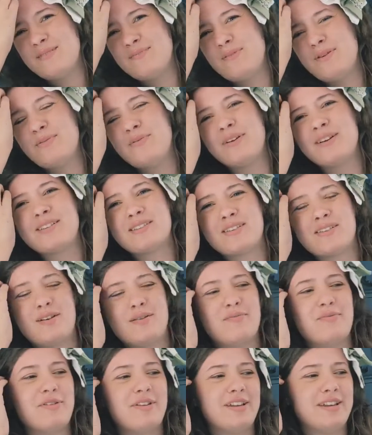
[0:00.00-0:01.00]
gonna be Winx
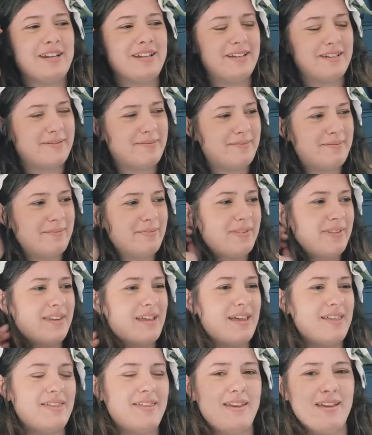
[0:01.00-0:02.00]
Club related.
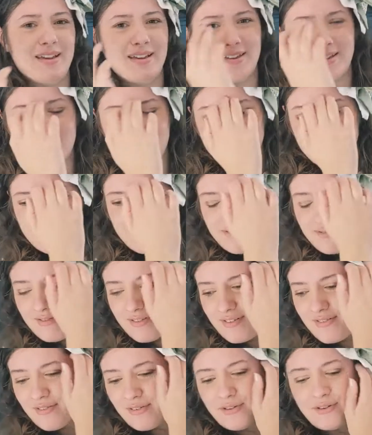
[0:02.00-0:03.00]
I think,
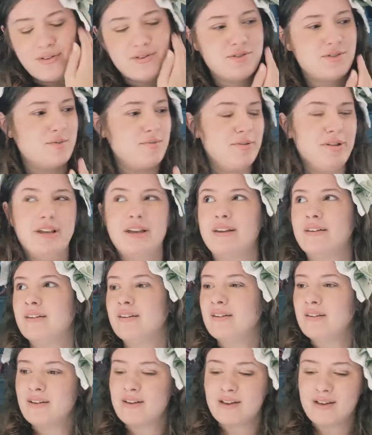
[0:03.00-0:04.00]
if all goes to plan.